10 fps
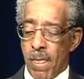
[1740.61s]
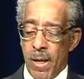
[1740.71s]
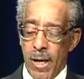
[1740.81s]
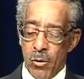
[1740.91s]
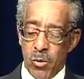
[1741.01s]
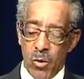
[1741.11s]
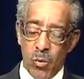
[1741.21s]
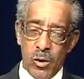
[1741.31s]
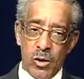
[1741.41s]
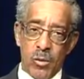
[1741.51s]
and what
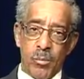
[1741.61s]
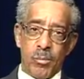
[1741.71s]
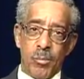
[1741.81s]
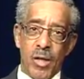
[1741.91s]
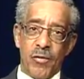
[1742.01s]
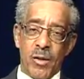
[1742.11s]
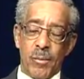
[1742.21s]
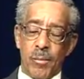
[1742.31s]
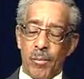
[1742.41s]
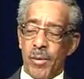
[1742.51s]
we should maybe
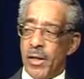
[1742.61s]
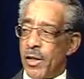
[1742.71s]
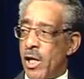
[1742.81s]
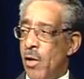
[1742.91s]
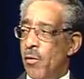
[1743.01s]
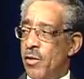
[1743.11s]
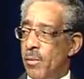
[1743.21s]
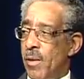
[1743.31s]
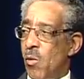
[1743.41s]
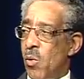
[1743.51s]
be encouraging
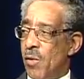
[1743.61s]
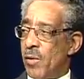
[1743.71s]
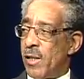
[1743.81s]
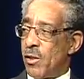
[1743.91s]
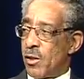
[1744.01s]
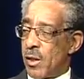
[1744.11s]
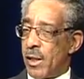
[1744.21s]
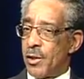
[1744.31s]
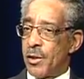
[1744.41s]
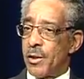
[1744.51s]
by way of
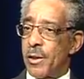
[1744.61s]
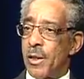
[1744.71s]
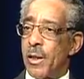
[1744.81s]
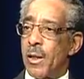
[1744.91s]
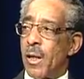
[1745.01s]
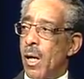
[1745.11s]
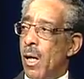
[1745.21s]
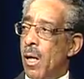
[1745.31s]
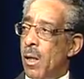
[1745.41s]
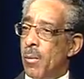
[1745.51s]
legislation
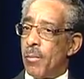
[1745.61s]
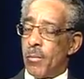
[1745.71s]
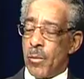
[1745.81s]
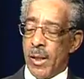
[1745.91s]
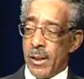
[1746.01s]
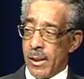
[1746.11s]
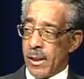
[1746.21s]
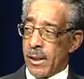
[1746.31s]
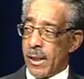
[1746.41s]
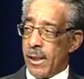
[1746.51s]
in this
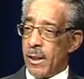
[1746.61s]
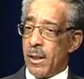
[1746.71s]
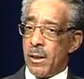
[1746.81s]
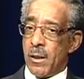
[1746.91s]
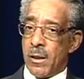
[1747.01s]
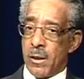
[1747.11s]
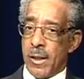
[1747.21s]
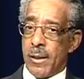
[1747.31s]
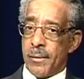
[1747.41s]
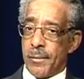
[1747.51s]
state, so
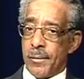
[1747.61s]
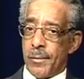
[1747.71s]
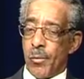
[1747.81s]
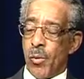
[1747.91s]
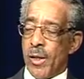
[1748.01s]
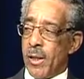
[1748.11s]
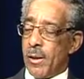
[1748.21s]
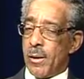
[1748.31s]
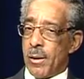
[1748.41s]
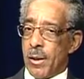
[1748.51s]
that we
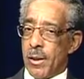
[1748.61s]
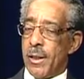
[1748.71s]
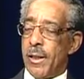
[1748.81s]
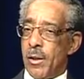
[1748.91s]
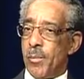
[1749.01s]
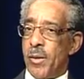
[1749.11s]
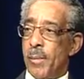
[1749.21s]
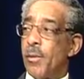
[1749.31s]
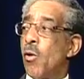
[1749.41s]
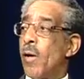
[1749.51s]
can continue to be a
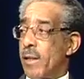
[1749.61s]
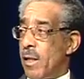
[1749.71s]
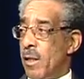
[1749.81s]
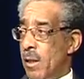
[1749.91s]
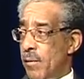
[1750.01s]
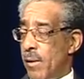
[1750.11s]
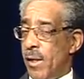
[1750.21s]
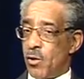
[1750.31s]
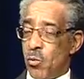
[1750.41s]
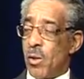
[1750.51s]
part of
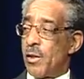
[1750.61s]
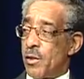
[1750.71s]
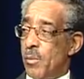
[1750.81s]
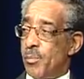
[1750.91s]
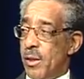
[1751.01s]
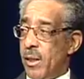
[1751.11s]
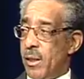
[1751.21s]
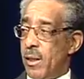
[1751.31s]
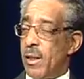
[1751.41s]
as well as compete,